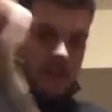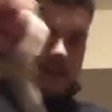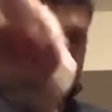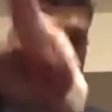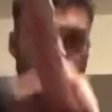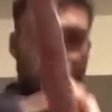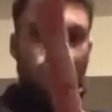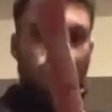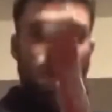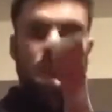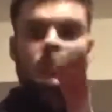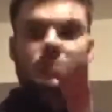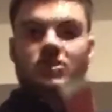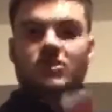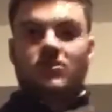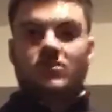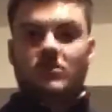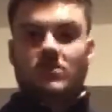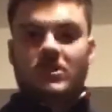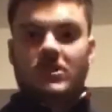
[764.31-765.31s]
A
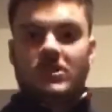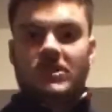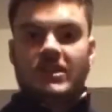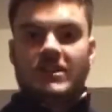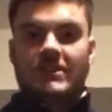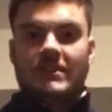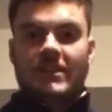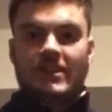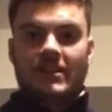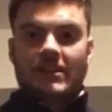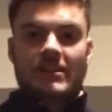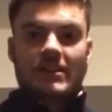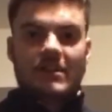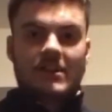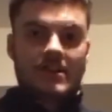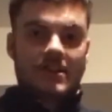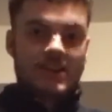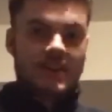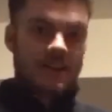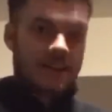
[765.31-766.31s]
traditional sheathing,
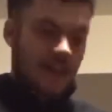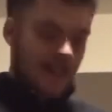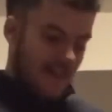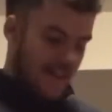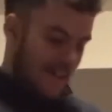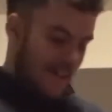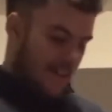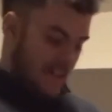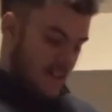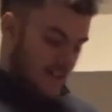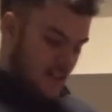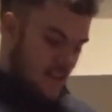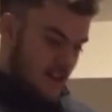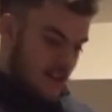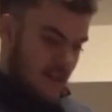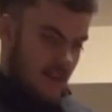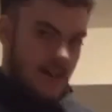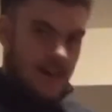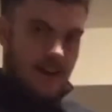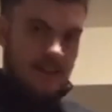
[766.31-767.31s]

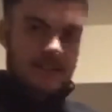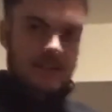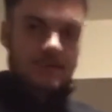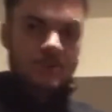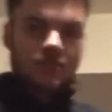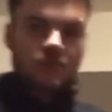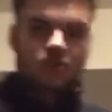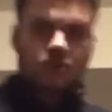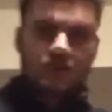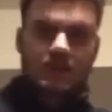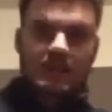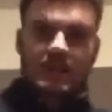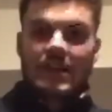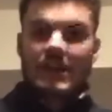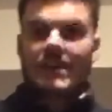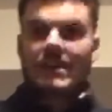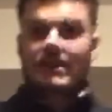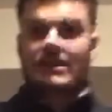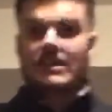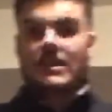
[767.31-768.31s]
as they do in
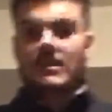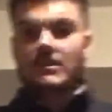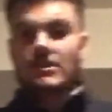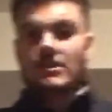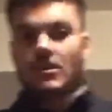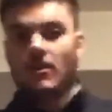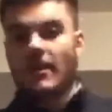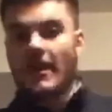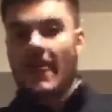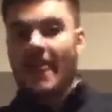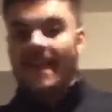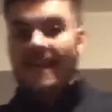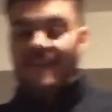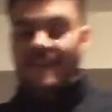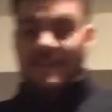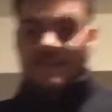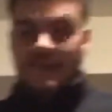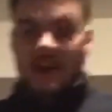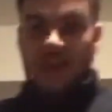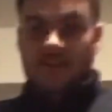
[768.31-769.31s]
Kendo.
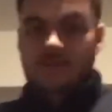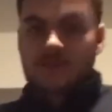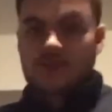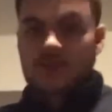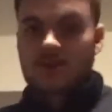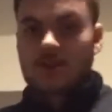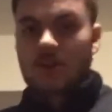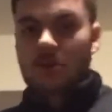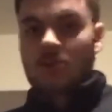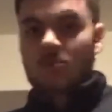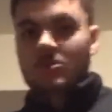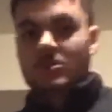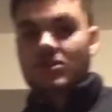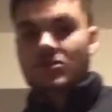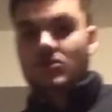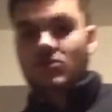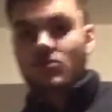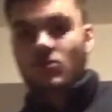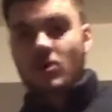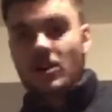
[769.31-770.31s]
I've shown
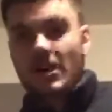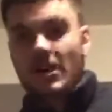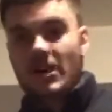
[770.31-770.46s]
you